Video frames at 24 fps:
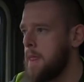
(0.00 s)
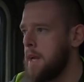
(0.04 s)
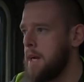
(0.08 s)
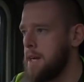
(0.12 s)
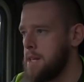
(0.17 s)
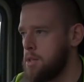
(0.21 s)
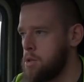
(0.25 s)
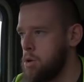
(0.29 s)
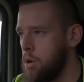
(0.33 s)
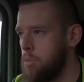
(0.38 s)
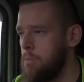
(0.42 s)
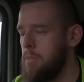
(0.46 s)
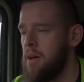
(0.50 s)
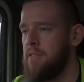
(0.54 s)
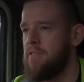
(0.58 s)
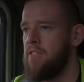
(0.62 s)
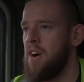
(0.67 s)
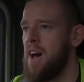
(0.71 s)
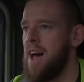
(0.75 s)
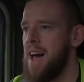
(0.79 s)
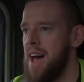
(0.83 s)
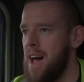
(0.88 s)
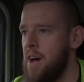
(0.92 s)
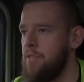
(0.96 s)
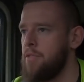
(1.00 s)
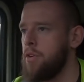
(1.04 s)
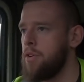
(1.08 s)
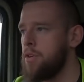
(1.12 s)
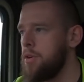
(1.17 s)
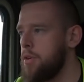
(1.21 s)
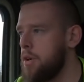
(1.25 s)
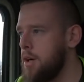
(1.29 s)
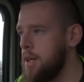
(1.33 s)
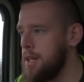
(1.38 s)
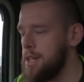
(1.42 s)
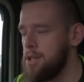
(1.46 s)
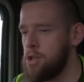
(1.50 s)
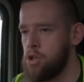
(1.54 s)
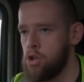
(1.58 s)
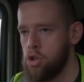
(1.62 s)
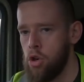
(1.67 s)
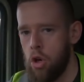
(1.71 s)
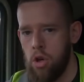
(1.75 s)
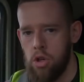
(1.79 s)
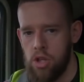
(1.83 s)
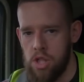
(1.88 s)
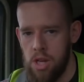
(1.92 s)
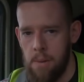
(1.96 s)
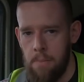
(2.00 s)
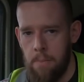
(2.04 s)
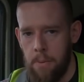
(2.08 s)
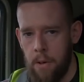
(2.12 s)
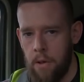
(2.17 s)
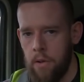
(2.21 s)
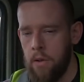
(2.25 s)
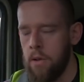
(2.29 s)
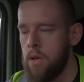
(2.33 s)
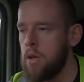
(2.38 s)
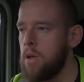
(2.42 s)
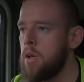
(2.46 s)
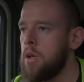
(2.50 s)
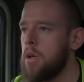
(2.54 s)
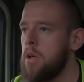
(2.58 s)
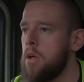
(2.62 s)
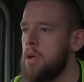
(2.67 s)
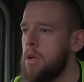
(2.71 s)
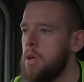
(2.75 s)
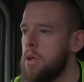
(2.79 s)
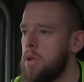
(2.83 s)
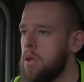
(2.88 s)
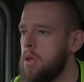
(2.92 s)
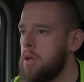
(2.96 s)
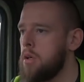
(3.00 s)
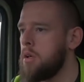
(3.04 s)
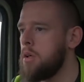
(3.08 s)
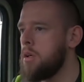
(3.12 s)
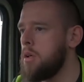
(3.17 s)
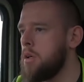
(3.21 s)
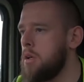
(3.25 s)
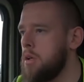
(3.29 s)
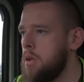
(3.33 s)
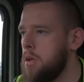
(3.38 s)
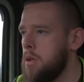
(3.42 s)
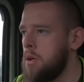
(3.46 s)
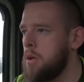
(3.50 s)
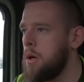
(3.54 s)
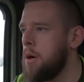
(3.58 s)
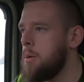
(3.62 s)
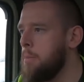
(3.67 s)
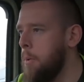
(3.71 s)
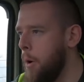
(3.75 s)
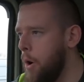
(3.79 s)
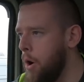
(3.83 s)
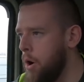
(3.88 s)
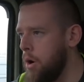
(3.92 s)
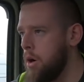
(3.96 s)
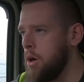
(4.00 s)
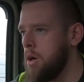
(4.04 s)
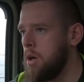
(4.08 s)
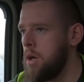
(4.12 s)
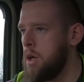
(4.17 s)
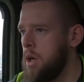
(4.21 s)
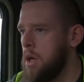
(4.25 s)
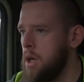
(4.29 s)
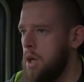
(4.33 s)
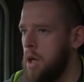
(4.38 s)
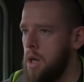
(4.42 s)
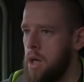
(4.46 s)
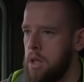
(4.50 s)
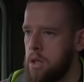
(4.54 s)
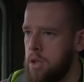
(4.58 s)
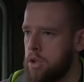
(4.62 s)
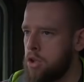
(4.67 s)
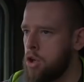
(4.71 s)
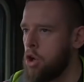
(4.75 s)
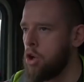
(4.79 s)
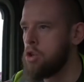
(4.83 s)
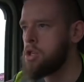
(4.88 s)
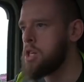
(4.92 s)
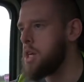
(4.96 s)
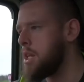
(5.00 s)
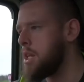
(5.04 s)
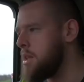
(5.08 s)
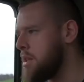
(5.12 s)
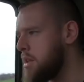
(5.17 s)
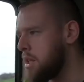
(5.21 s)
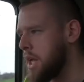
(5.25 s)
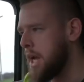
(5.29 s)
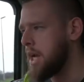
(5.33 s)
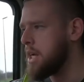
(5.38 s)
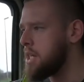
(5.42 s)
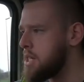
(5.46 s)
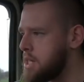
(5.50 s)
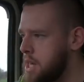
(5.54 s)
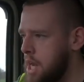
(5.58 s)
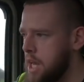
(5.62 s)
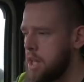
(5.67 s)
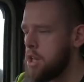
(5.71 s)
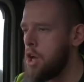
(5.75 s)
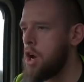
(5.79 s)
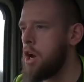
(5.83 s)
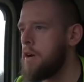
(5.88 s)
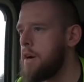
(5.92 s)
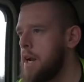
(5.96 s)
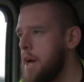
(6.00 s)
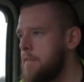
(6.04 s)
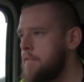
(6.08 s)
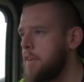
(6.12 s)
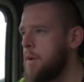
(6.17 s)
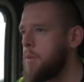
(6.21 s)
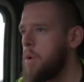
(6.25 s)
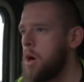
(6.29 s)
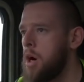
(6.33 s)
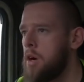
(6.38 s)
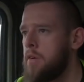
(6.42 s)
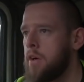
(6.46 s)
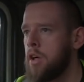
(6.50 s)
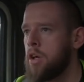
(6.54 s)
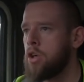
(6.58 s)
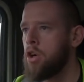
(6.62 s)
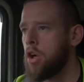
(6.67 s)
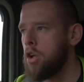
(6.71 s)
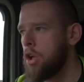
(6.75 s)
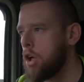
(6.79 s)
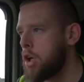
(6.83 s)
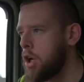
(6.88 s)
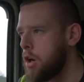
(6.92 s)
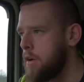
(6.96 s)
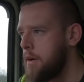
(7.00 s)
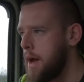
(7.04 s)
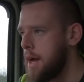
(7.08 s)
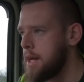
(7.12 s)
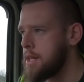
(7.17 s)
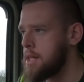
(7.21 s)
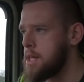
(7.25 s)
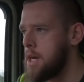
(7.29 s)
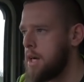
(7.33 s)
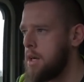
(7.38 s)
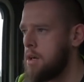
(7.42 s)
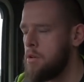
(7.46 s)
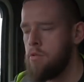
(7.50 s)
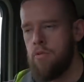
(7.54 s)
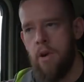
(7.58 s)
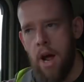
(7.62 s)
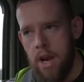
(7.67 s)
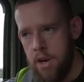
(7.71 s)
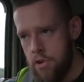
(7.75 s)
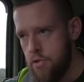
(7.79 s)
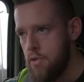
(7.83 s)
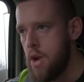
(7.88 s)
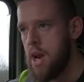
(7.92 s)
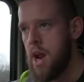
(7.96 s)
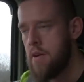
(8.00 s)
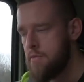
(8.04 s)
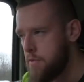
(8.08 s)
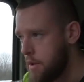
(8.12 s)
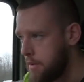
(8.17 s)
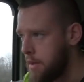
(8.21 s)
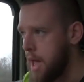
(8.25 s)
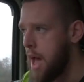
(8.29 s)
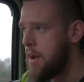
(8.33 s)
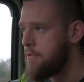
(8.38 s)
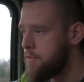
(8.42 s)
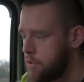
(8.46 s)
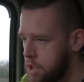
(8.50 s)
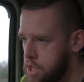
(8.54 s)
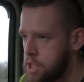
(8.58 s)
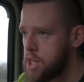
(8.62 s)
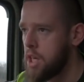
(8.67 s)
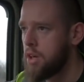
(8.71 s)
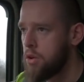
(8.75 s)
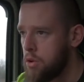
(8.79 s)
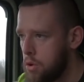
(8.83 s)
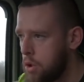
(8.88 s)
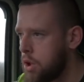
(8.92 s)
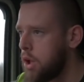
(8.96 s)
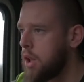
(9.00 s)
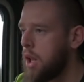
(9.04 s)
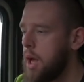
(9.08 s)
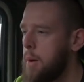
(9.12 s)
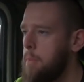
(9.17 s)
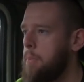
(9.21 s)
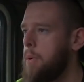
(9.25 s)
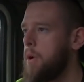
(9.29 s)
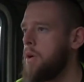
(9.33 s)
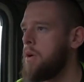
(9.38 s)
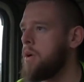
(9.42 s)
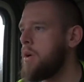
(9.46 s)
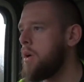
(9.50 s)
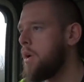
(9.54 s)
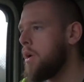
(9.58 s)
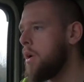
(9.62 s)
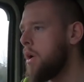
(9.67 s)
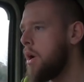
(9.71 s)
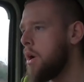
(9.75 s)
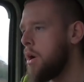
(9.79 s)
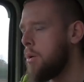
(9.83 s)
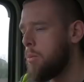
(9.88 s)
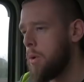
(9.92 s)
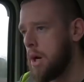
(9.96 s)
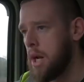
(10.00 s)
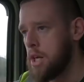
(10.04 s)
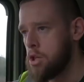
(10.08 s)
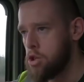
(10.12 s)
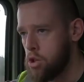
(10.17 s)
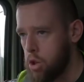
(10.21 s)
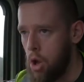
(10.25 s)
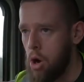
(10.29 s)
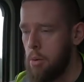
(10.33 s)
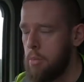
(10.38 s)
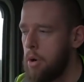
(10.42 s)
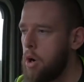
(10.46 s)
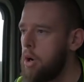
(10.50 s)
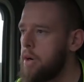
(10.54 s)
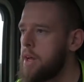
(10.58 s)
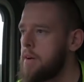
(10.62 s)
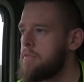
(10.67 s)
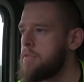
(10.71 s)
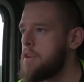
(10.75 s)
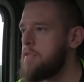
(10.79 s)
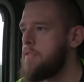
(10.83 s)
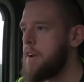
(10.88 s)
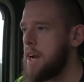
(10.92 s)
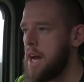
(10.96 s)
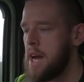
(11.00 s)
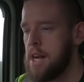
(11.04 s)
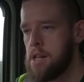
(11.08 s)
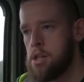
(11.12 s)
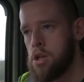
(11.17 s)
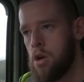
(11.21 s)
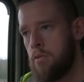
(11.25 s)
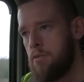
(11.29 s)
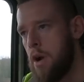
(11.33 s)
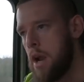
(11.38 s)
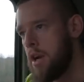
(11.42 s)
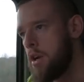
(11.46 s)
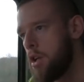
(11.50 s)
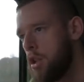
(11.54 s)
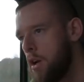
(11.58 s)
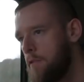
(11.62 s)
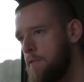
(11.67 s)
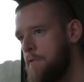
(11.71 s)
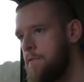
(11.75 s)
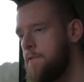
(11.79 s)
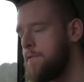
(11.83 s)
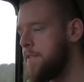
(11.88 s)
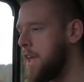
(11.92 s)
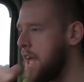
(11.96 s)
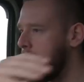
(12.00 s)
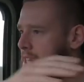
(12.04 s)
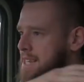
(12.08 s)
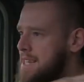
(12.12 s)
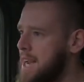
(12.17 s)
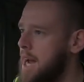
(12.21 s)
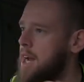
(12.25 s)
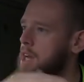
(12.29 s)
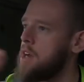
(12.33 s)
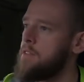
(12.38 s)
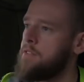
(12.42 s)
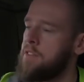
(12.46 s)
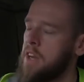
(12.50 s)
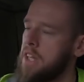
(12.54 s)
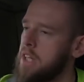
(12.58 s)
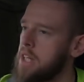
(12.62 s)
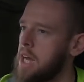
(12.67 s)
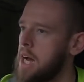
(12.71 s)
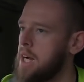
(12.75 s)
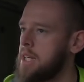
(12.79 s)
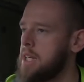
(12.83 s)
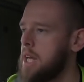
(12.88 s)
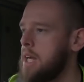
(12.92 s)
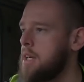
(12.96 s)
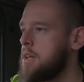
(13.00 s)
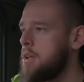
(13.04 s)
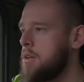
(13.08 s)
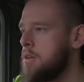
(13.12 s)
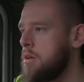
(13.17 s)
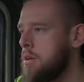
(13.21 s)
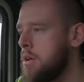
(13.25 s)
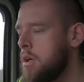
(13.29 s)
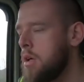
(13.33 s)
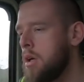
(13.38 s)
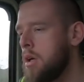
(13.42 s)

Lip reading: It took me forever, and it's so simple, but cutting things here, there and everywhere, and colour correcting and rendering every single clip, and when I slow-moed everything, I had to render the entire thing that I did. And